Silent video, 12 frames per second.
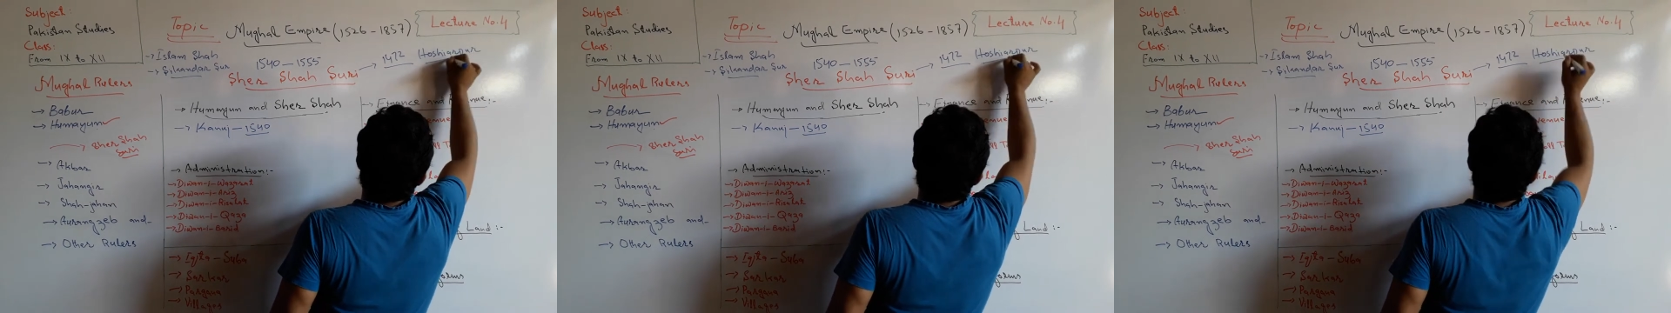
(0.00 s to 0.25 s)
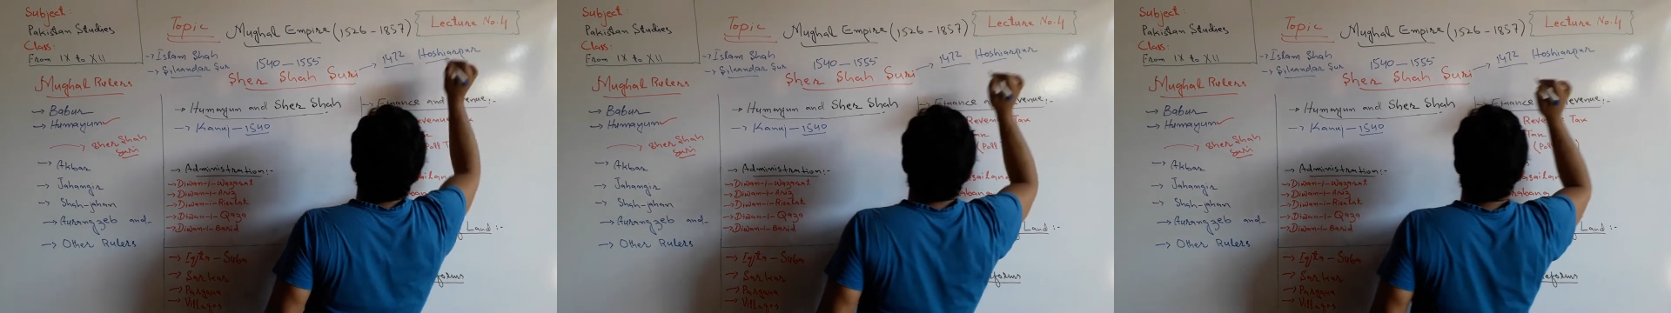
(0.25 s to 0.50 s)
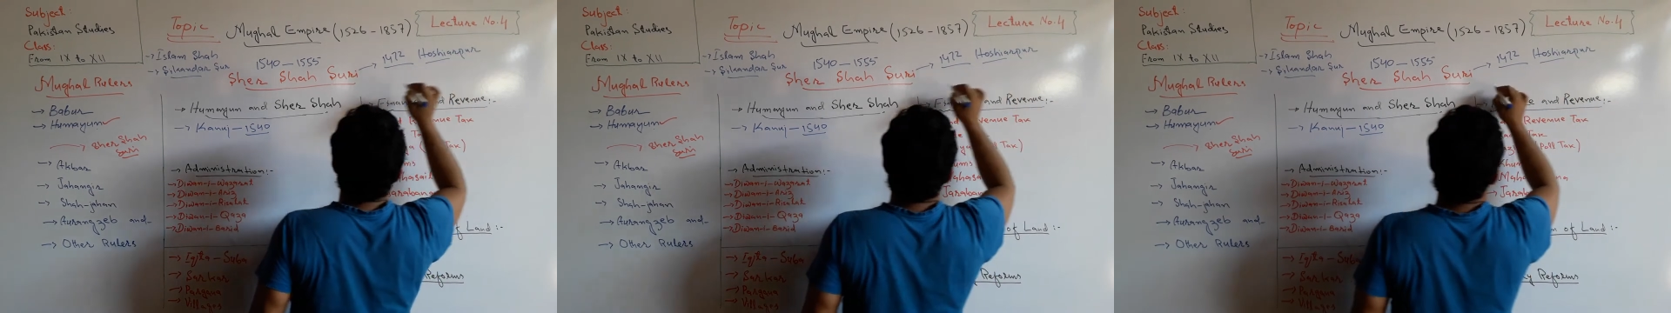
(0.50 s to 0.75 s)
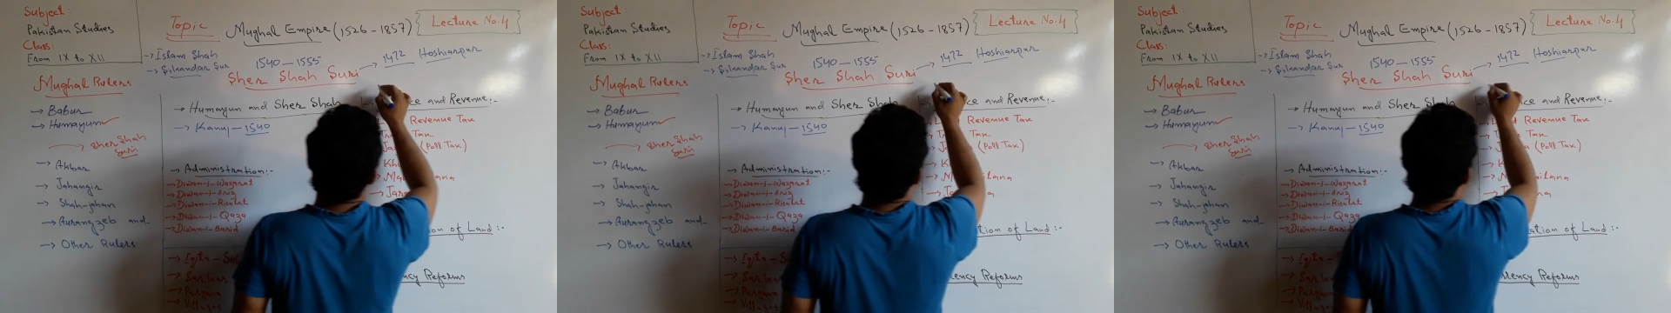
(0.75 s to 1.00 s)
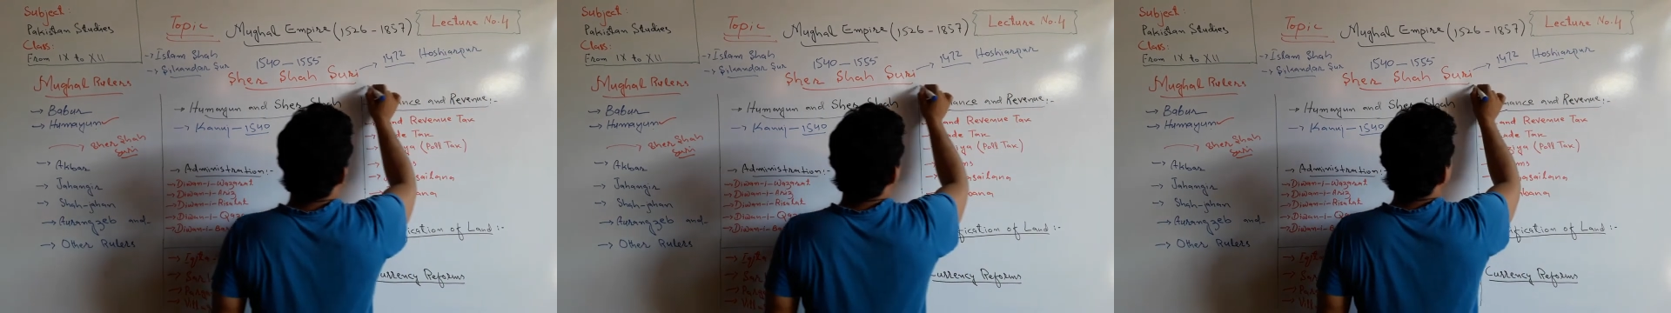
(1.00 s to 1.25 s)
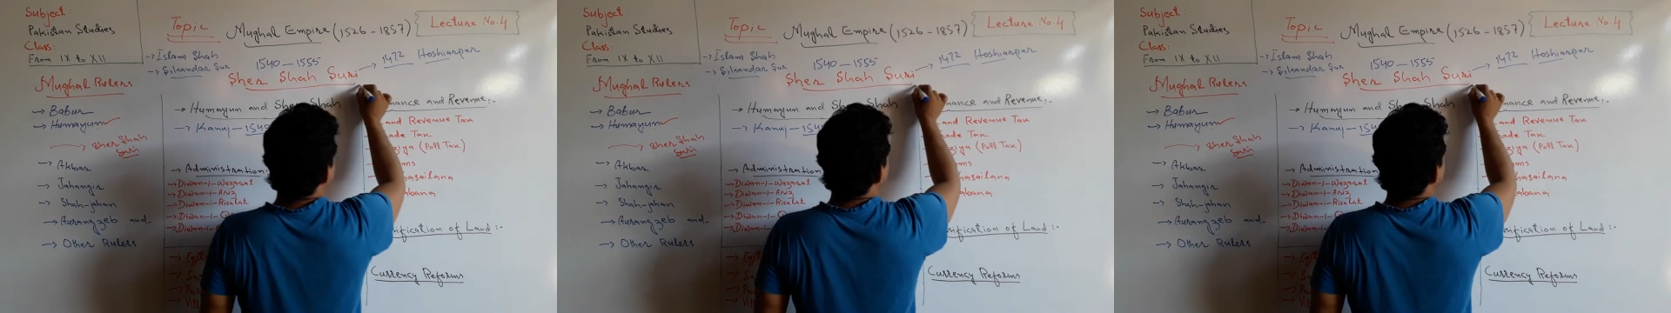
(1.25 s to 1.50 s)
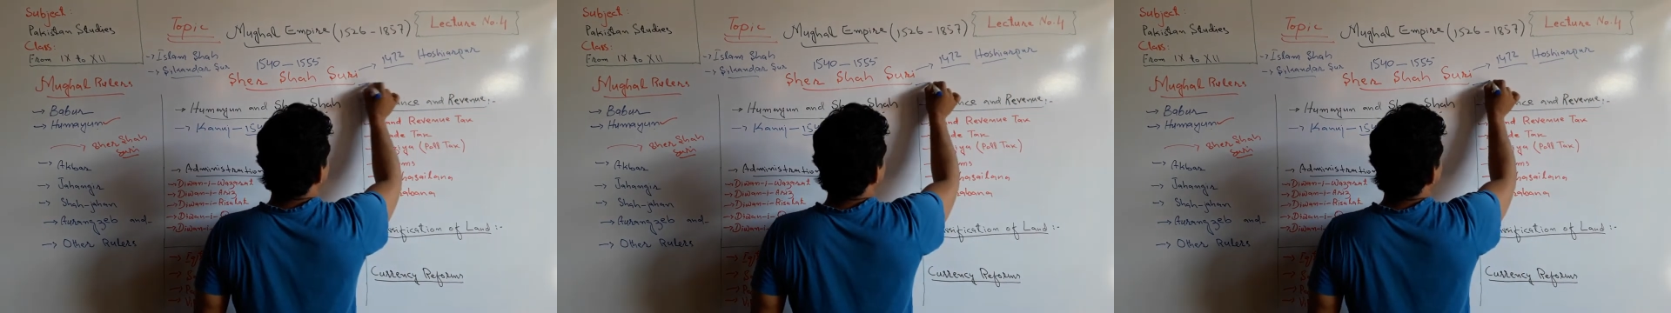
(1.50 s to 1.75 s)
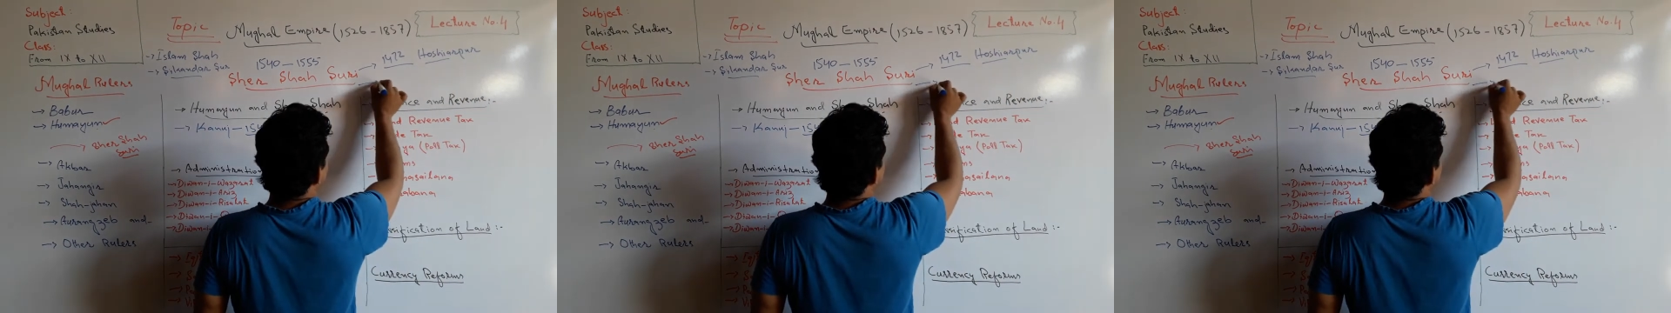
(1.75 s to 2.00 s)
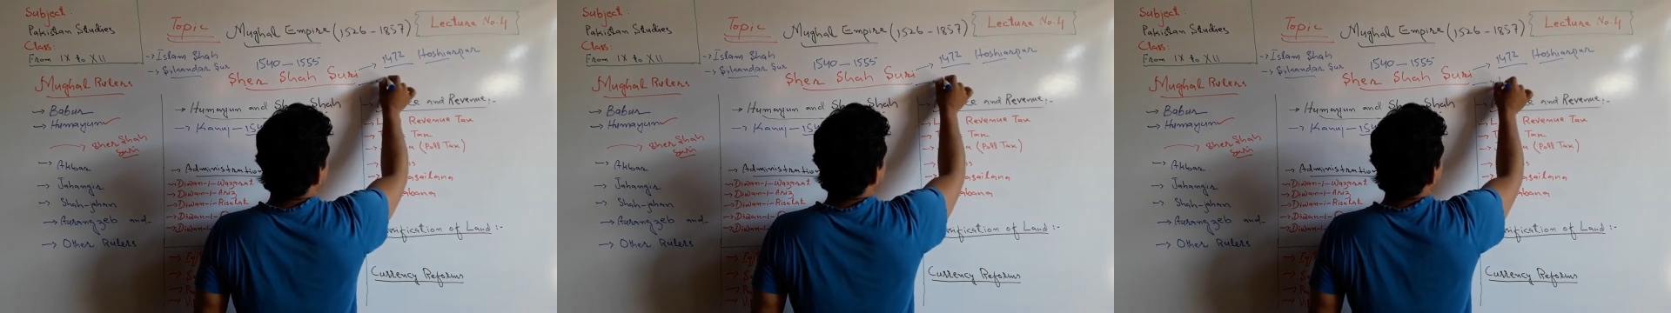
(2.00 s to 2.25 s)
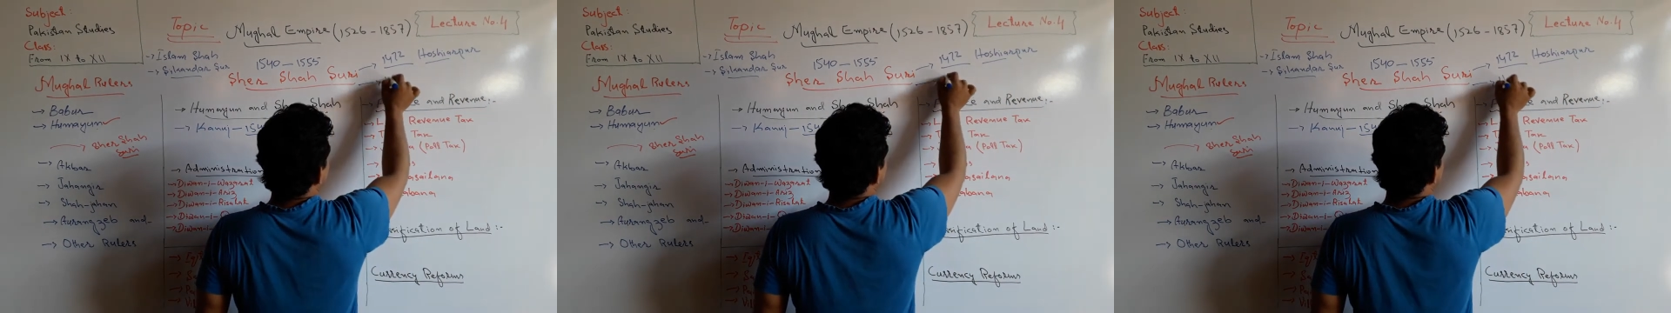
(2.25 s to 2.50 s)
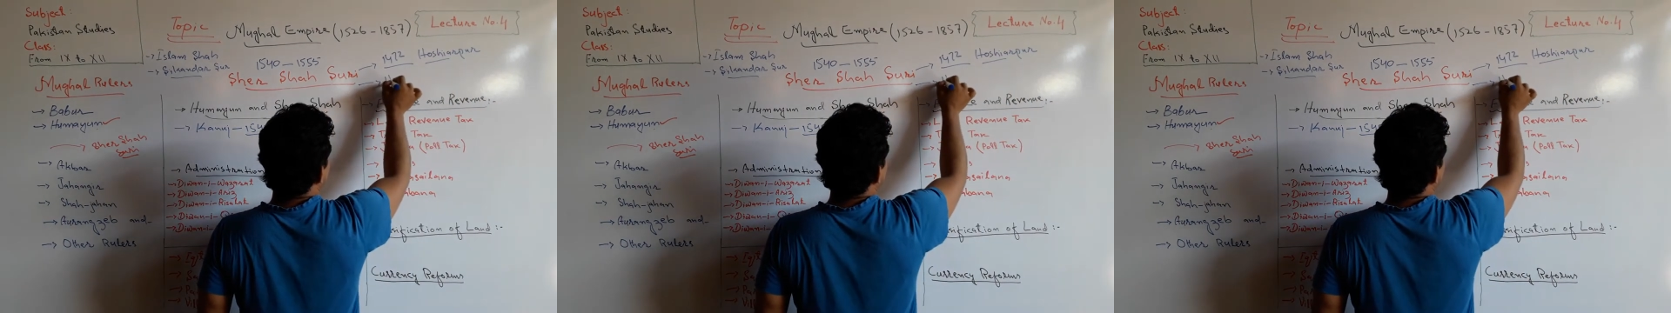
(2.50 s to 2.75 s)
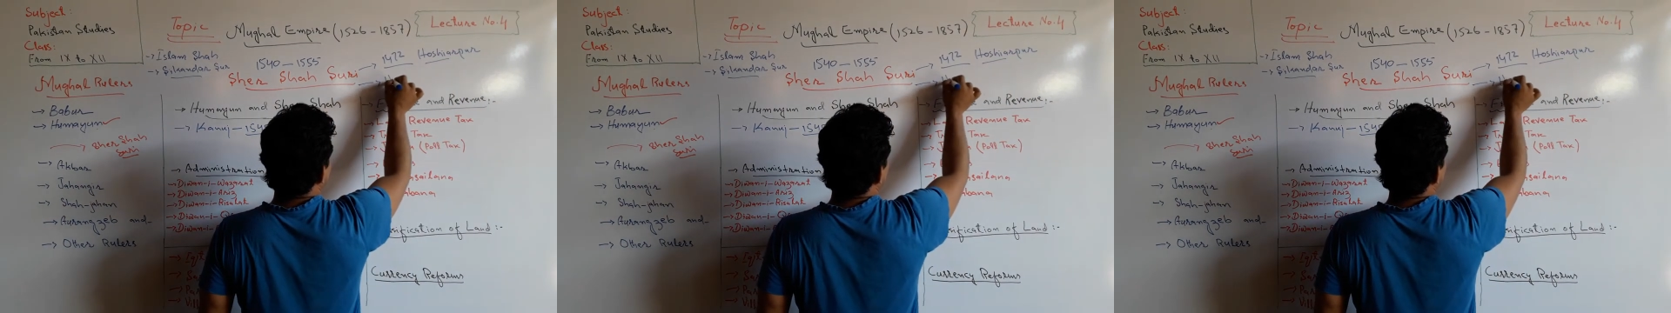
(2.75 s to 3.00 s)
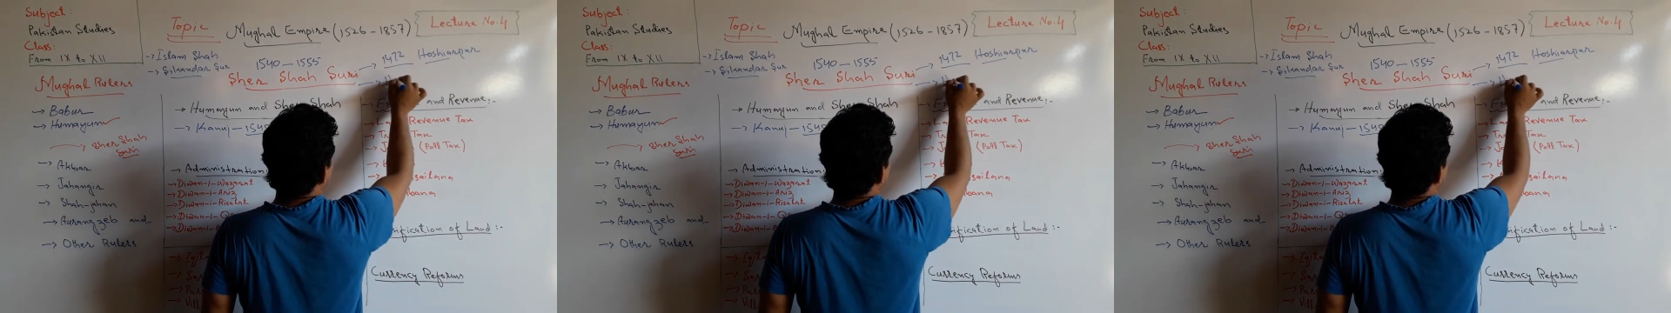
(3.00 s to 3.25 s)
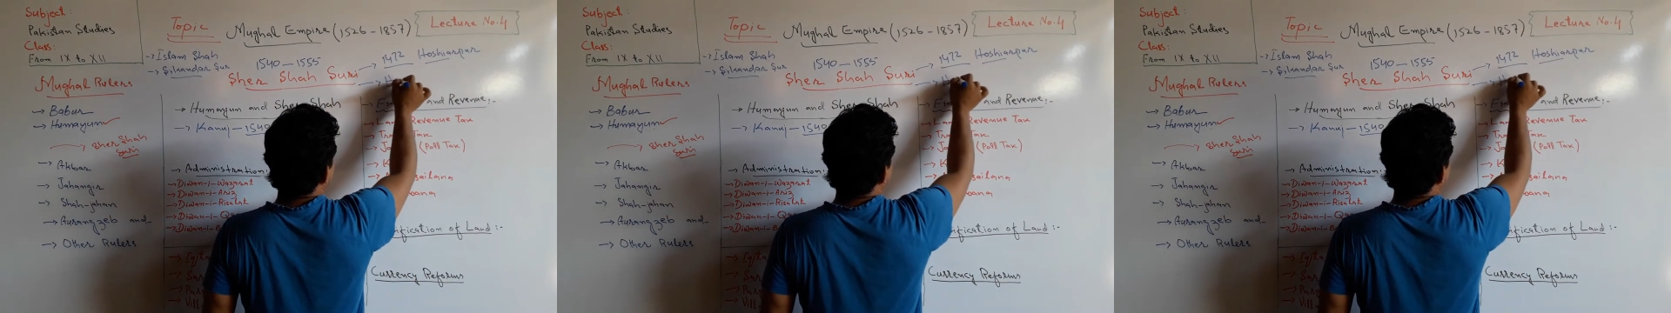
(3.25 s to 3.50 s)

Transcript: (no speaker visible)